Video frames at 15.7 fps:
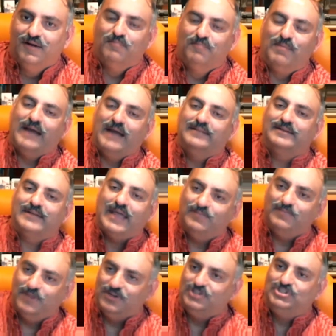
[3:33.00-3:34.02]
By the
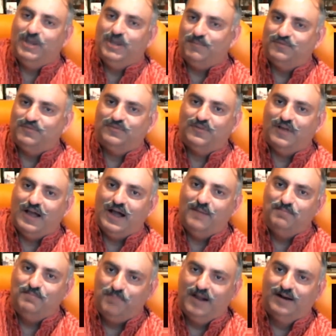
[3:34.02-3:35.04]
time the ships
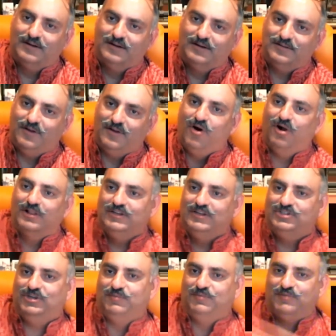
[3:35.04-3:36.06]
are built, all these
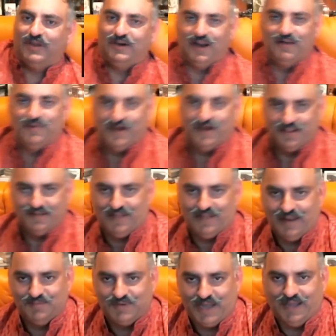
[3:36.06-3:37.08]
ships get delivered at the
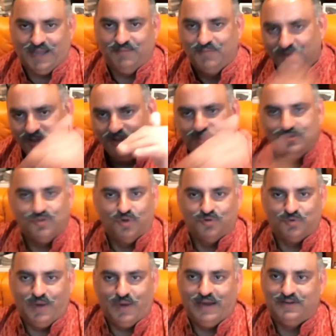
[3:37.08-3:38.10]
same time,
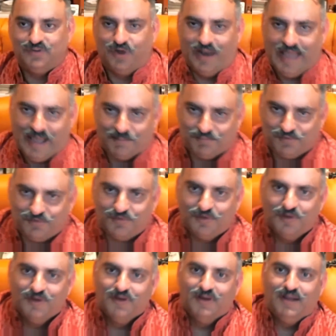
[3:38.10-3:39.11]
those rates collapse.
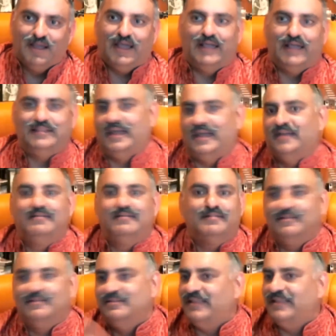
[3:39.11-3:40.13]
And then
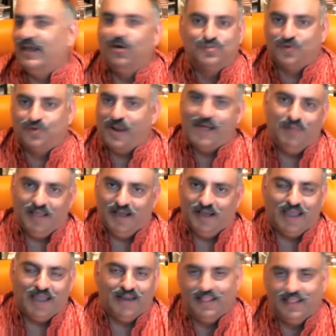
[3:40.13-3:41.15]
they go scrambling
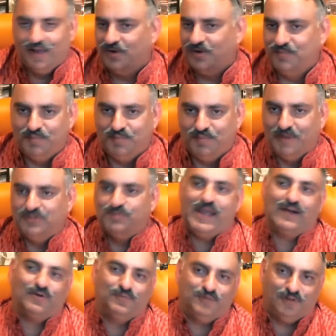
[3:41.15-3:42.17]
again and they got a bunch of
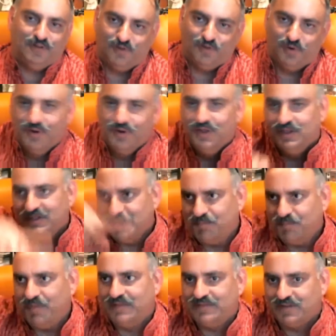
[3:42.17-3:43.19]
bankruptcy. So the
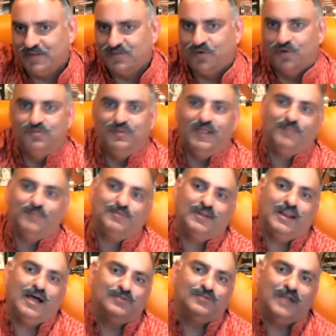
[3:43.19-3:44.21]
business goes through these ups and
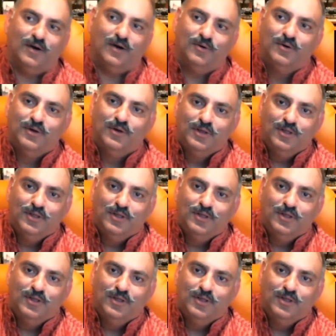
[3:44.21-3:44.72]
downs. Now,